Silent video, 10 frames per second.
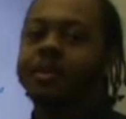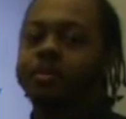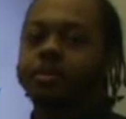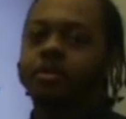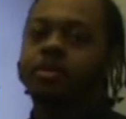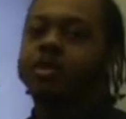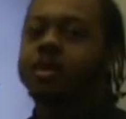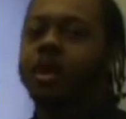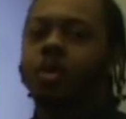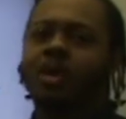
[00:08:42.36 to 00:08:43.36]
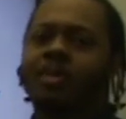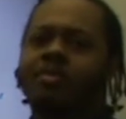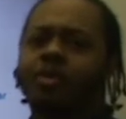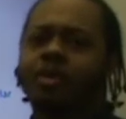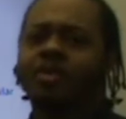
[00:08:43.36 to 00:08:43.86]
people use the dark web
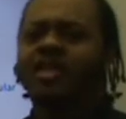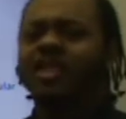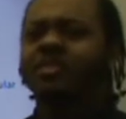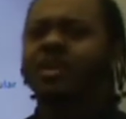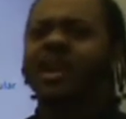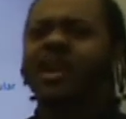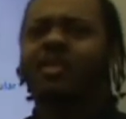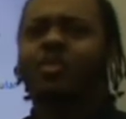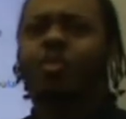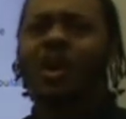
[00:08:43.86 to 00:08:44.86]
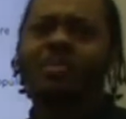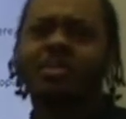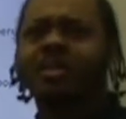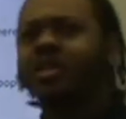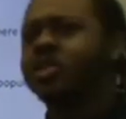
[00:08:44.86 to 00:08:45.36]
for, such as buying
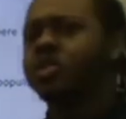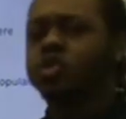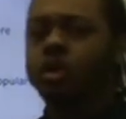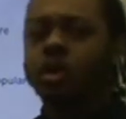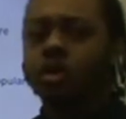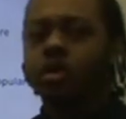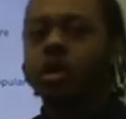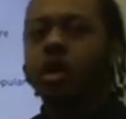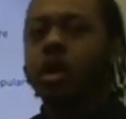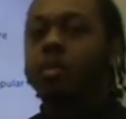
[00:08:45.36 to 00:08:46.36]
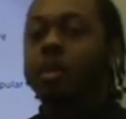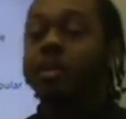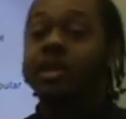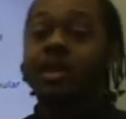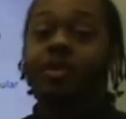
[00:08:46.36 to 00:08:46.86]
weapons, drugs. I'm
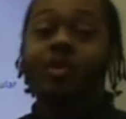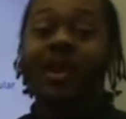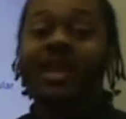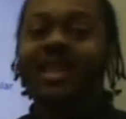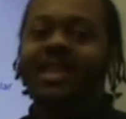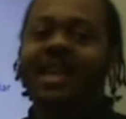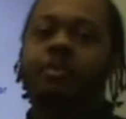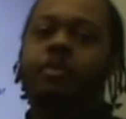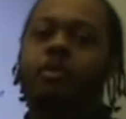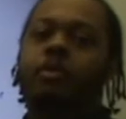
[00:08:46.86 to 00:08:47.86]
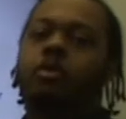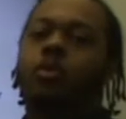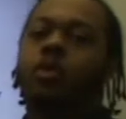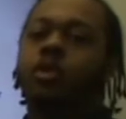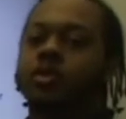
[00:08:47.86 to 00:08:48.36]
going to tell you an example of
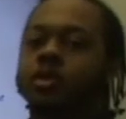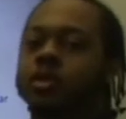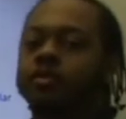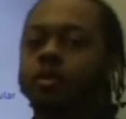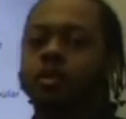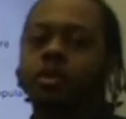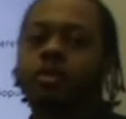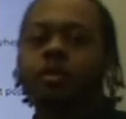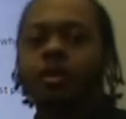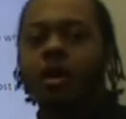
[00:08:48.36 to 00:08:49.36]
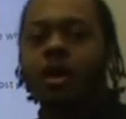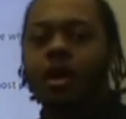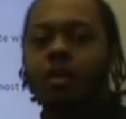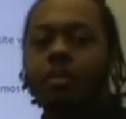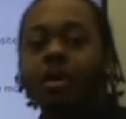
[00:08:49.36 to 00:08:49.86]
someone using it for good.
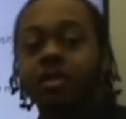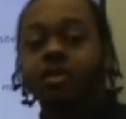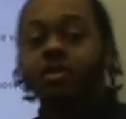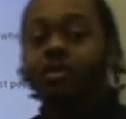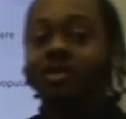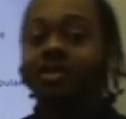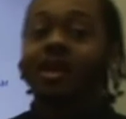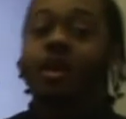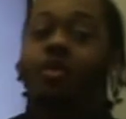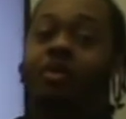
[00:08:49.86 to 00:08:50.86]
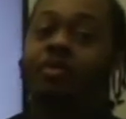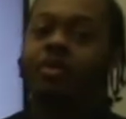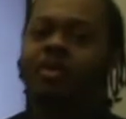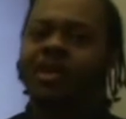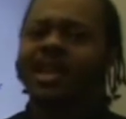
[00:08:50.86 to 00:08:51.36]
A person who used the dark web
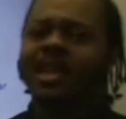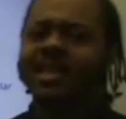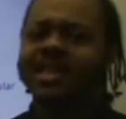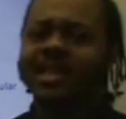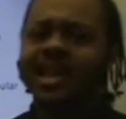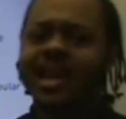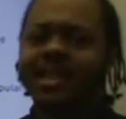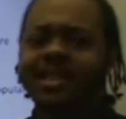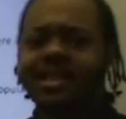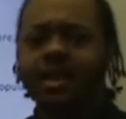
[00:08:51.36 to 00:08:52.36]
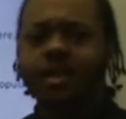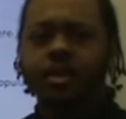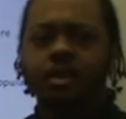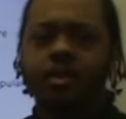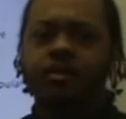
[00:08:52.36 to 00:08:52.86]
for good is
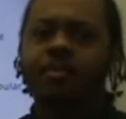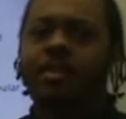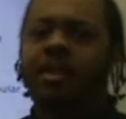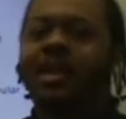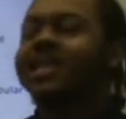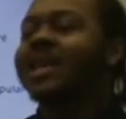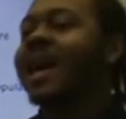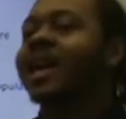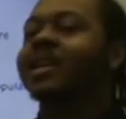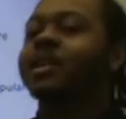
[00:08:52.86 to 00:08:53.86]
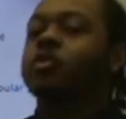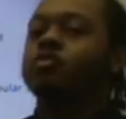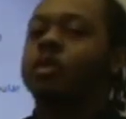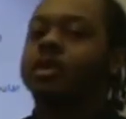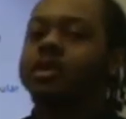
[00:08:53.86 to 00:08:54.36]
Insinger. He's a hacker
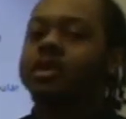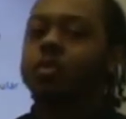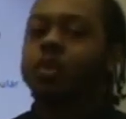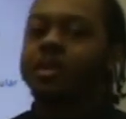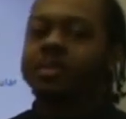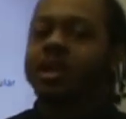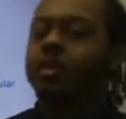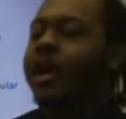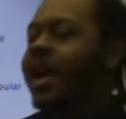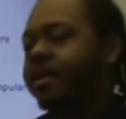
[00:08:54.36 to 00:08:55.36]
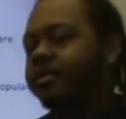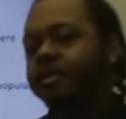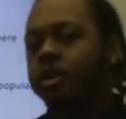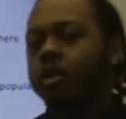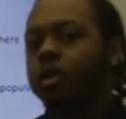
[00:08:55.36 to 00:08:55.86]
who runs a website where
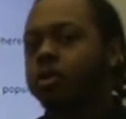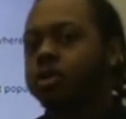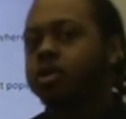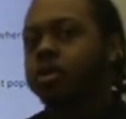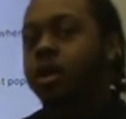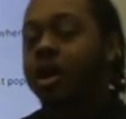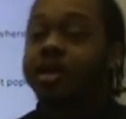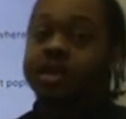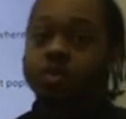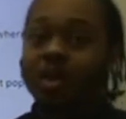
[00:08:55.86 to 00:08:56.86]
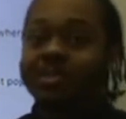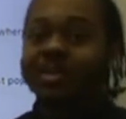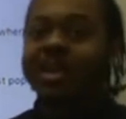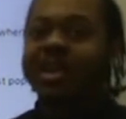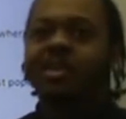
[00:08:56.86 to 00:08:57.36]
anything goes. On this
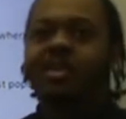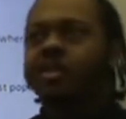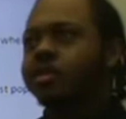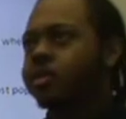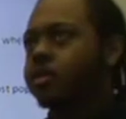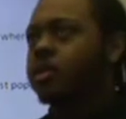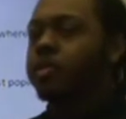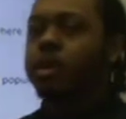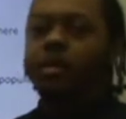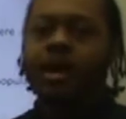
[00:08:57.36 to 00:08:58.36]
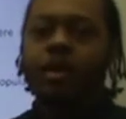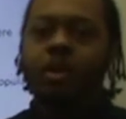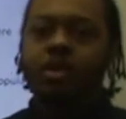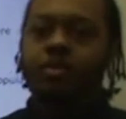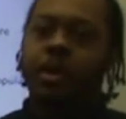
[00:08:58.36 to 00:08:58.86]
website, you can put up
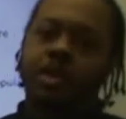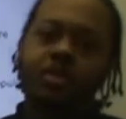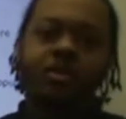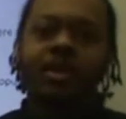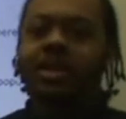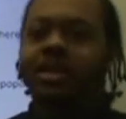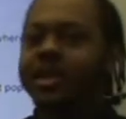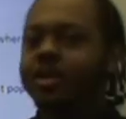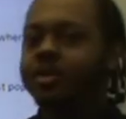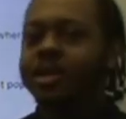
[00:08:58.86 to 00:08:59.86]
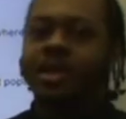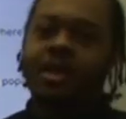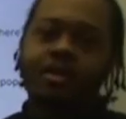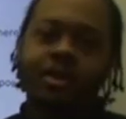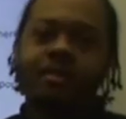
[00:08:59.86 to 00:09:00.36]
anyone's personal details,
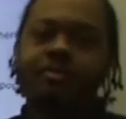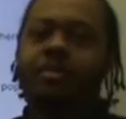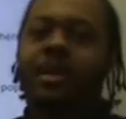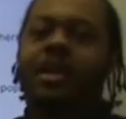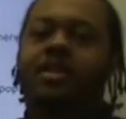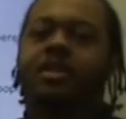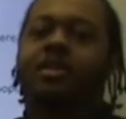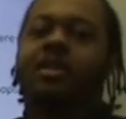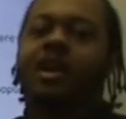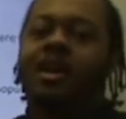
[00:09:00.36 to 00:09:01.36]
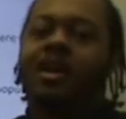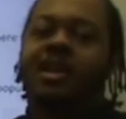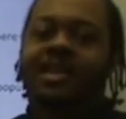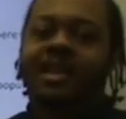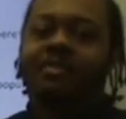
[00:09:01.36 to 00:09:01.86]
security information. As long
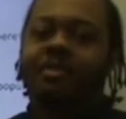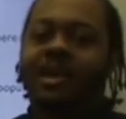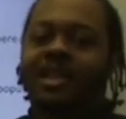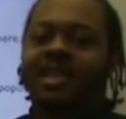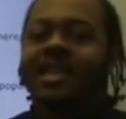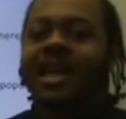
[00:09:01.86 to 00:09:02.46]
as the information is